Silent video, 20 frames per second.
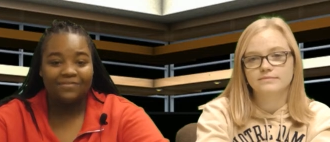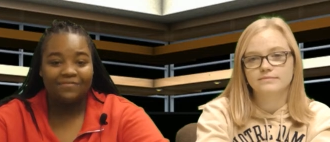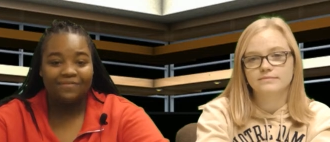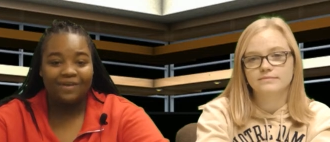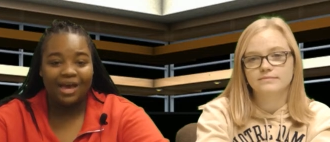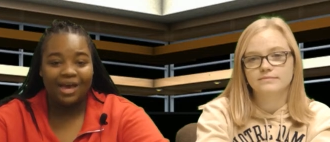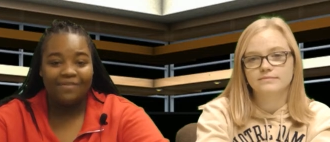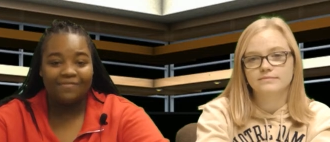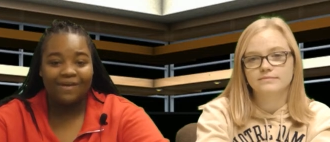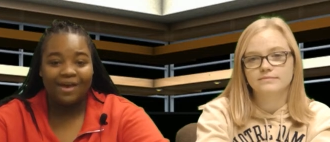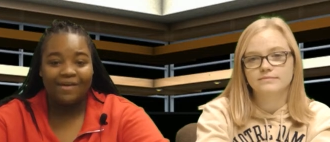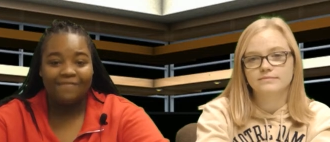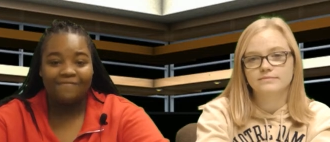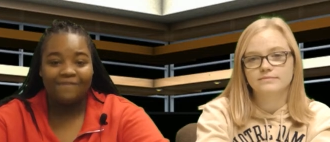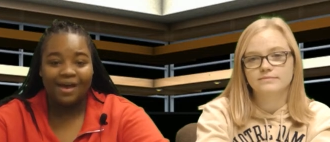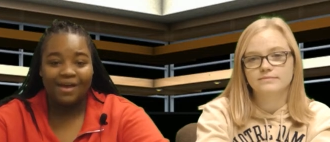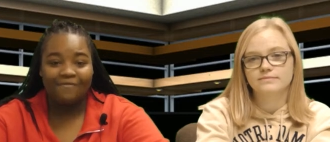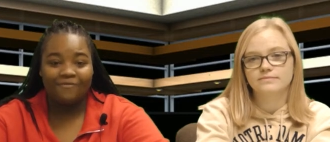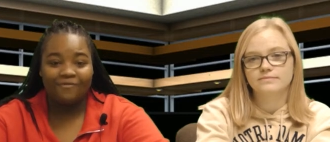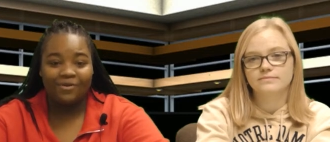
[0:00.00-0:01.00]
Speaker 1: 5 at
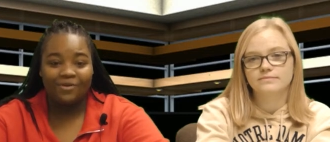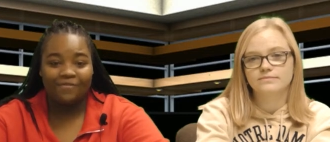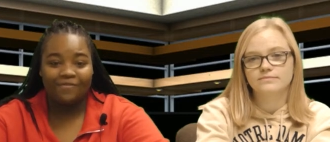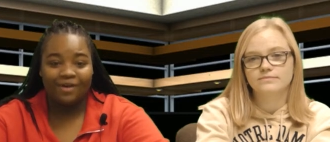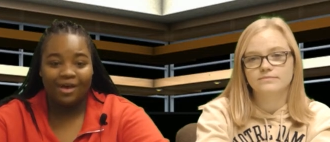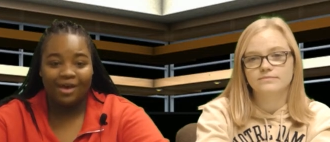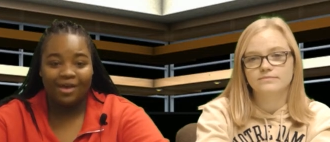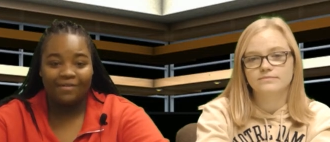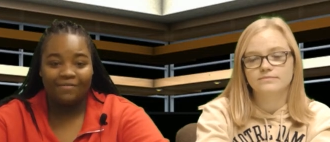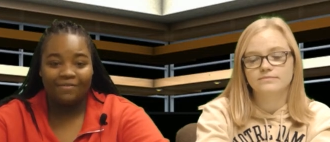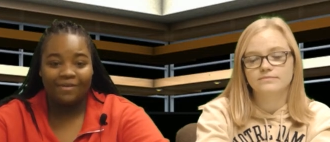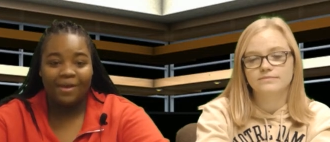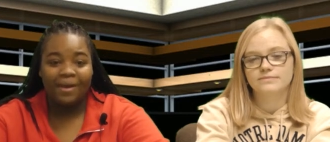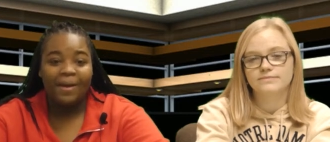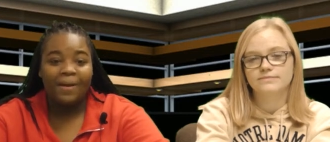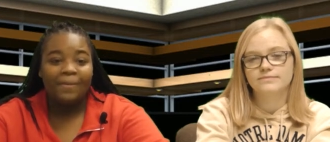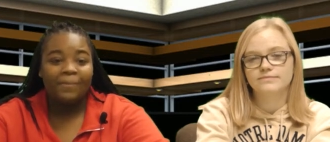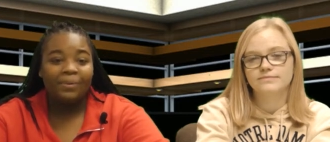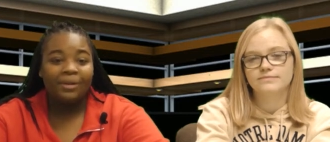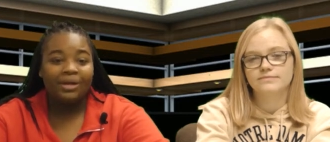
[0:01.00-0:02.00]
545.
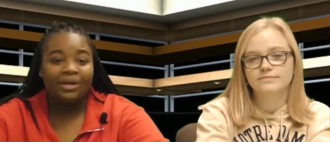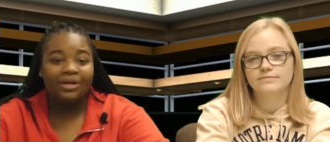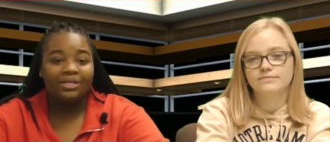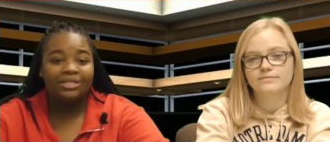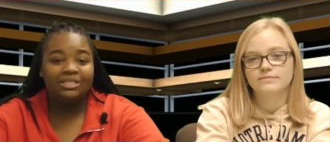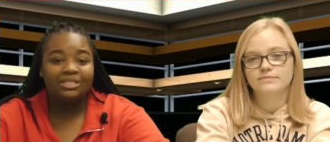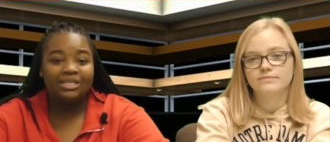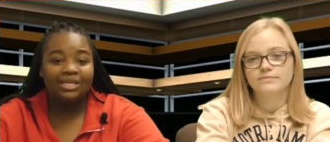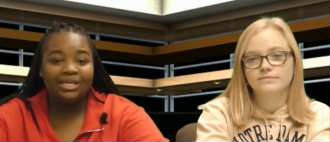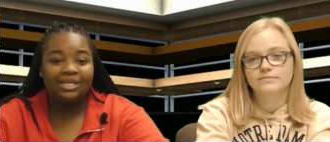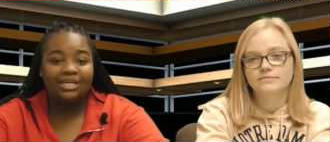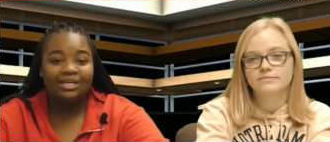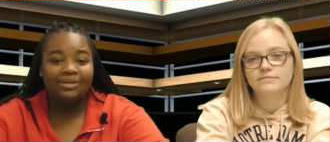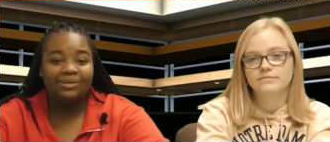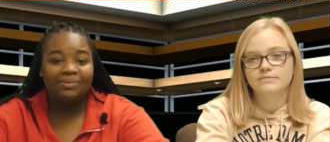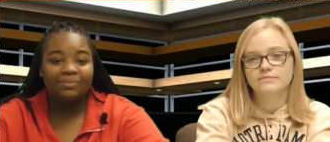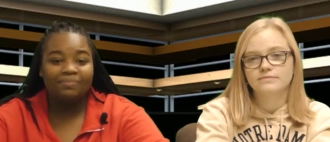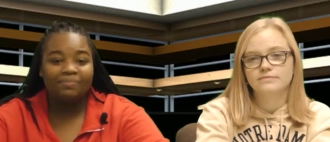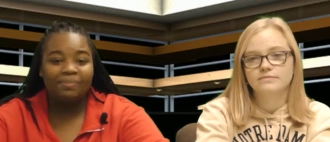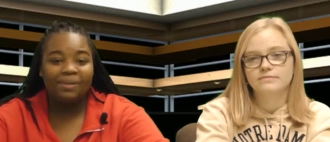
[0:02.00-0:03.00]
Players, tic
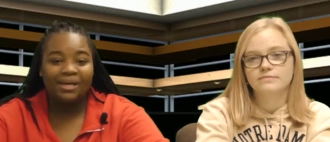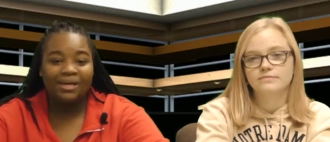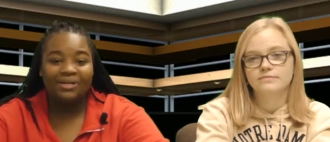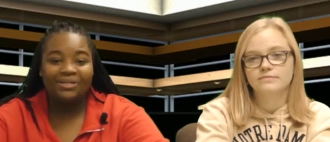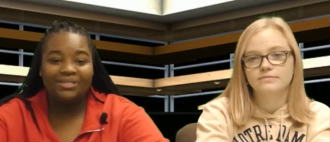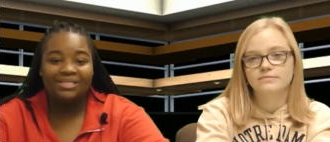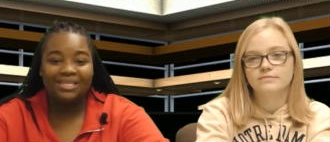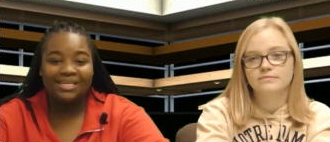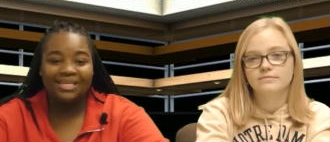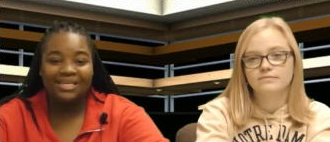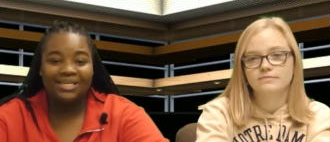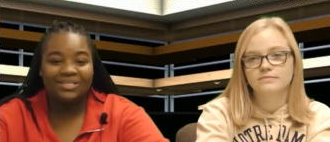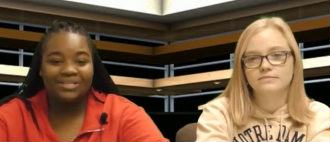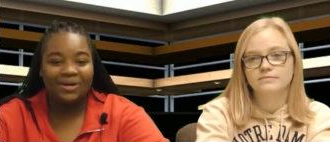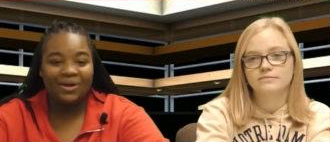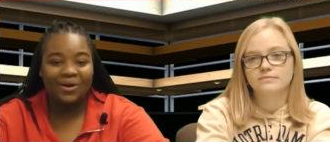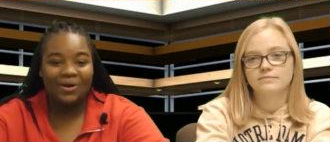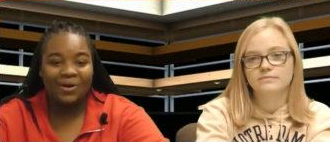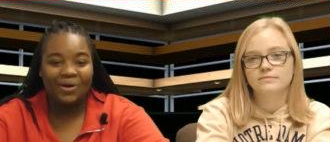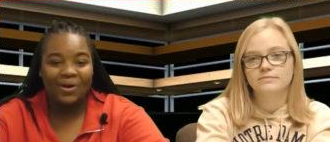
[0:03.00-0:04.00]
players tickets
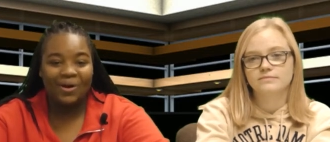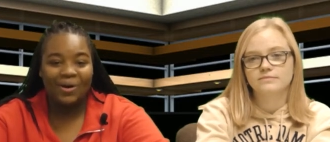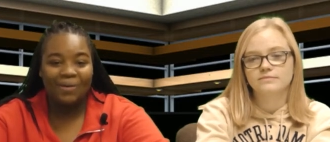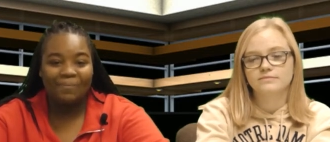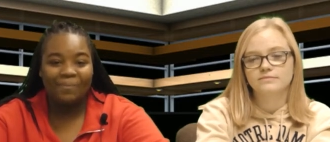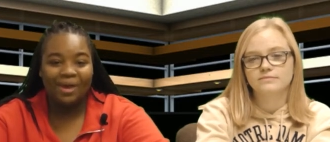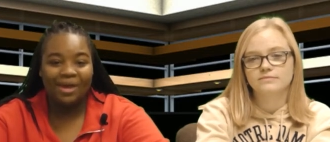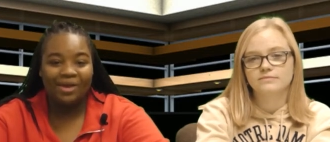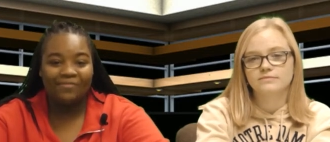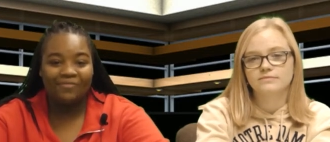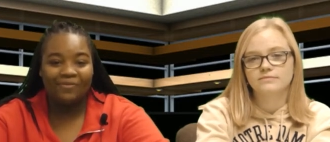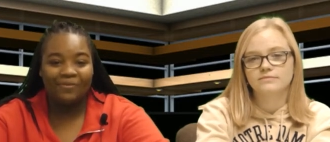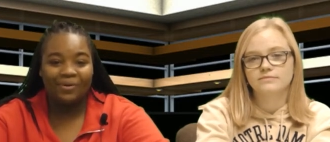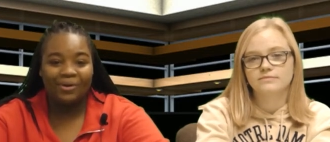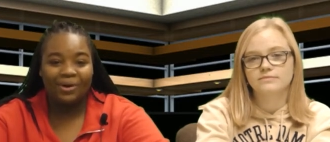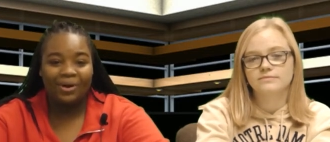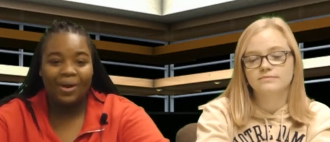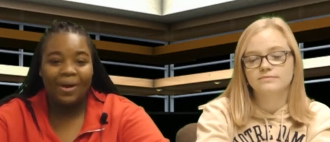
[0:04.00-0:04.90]
are all paid for,